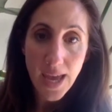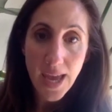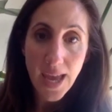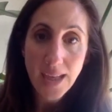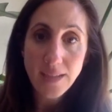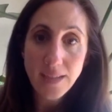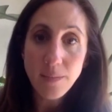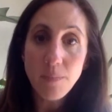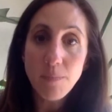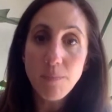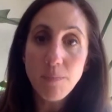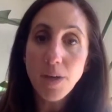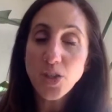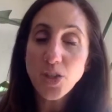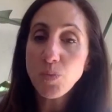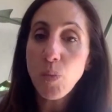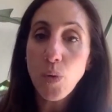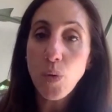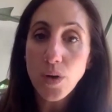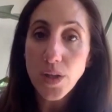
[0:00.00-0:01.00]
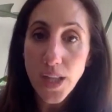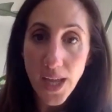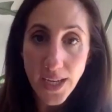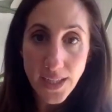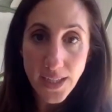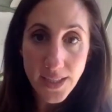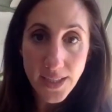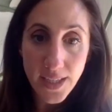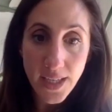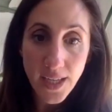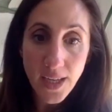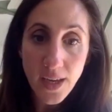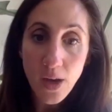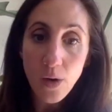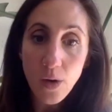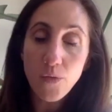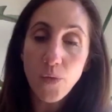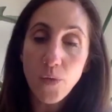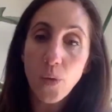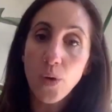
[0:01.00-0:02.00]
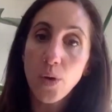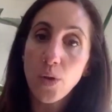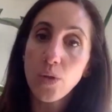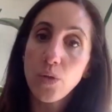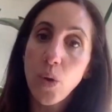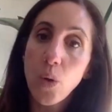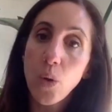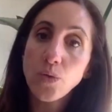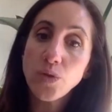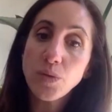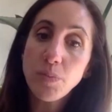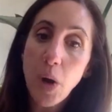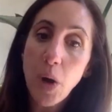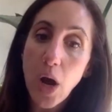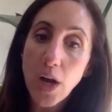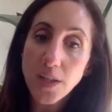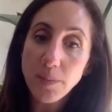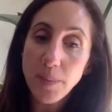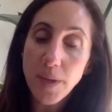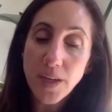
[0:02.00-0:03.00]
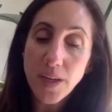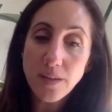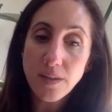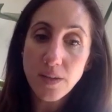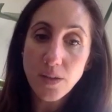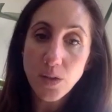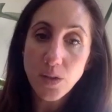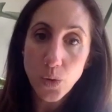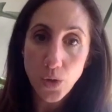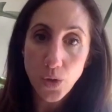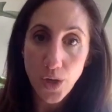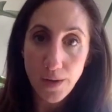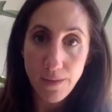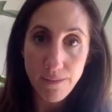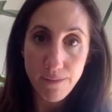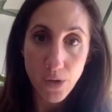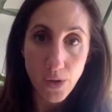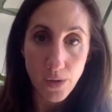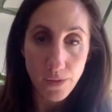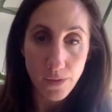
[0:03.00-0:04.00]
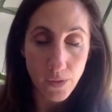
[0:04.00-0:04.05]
it's much more likely for those prospects to convert,